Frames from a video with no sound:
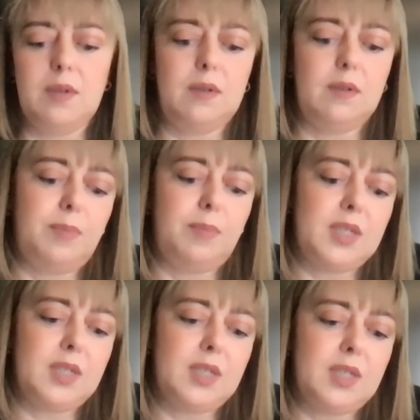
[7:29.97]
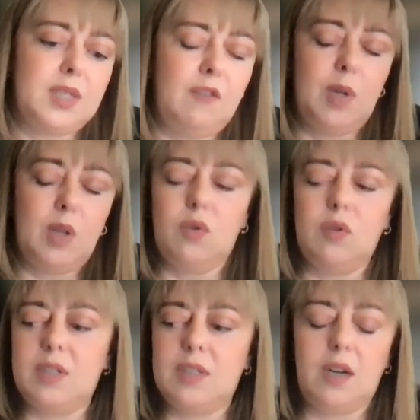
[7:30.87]
of the
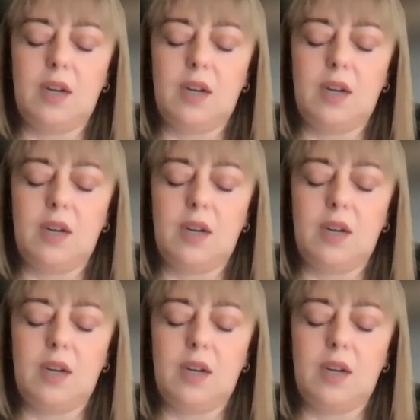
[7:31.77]
companies